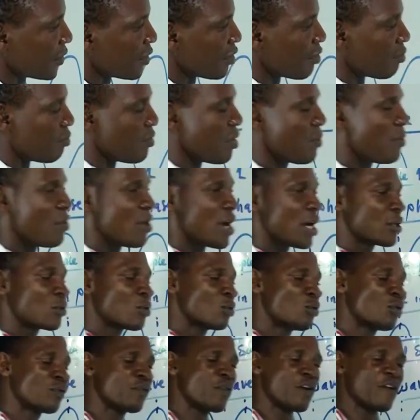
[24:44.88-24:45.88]
Maybe you have to
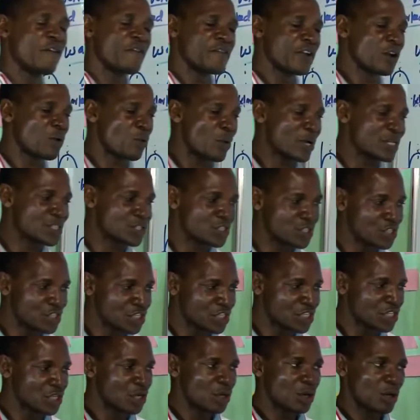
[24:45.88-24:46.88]
look for
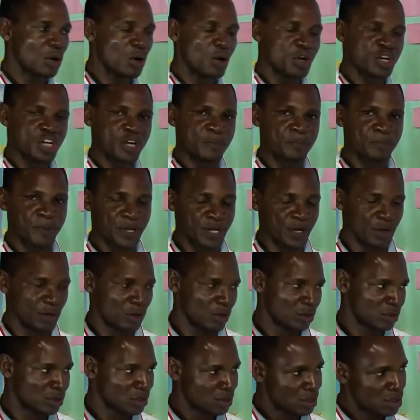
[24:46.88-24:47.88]
frequency or the
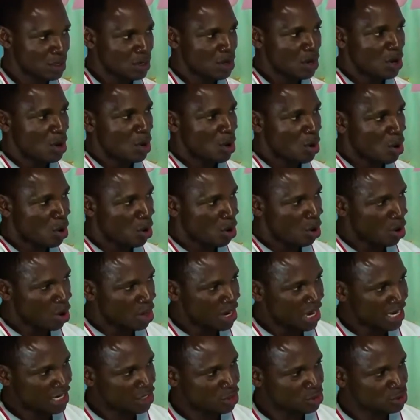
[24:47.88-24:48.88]
period. All
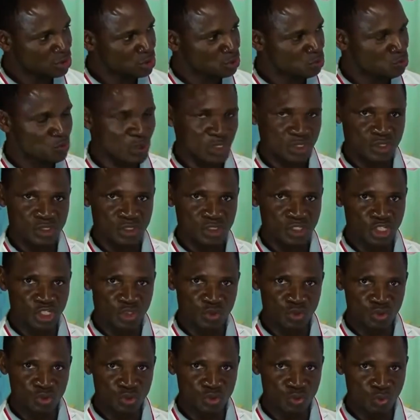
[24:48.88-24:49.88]
I just need
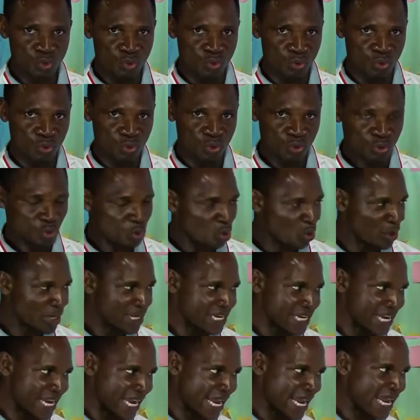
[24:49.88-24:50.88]
you to know
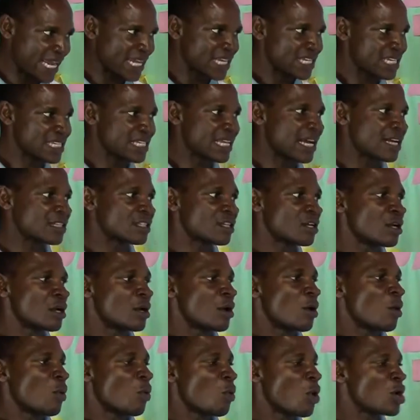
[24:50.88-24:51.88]
here is that
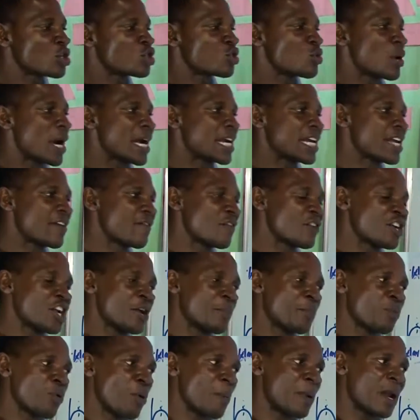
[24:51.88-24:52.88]
once you are given a
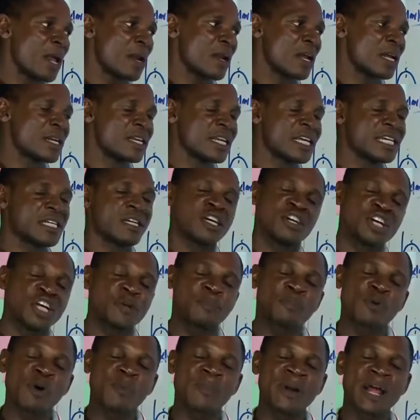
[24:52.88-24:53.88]
problem like this, the
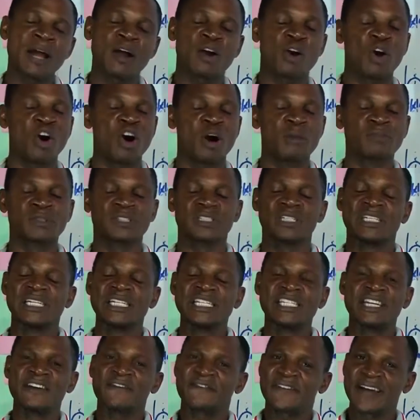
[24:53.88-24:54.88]
problem comes in
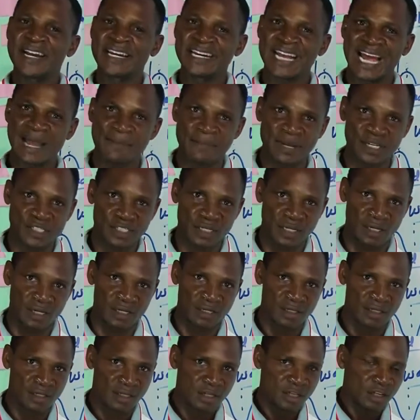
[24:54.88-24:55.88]
different dimension.
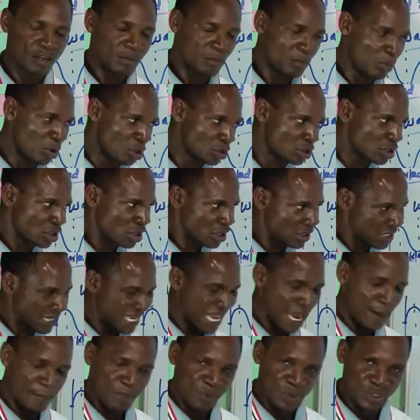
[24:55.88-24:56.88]
but the
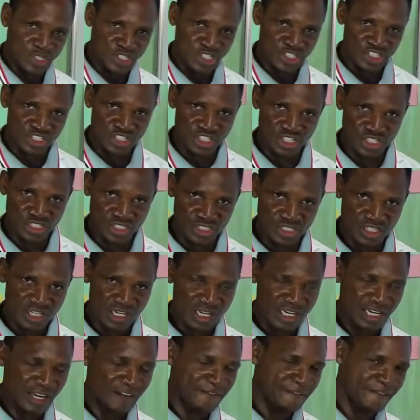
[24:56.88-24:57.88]
approach is this.
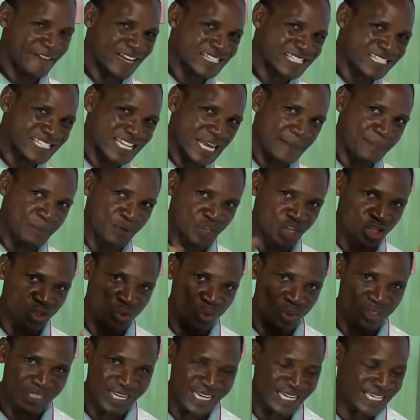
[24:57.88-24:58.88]
The first step you need
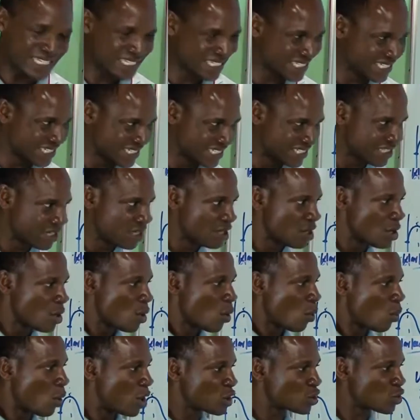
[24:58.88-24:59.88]
to take is this.
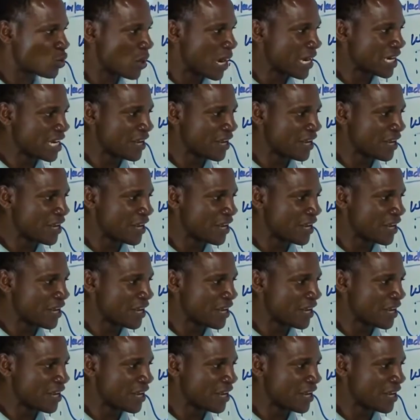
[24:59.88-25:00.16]
Once you are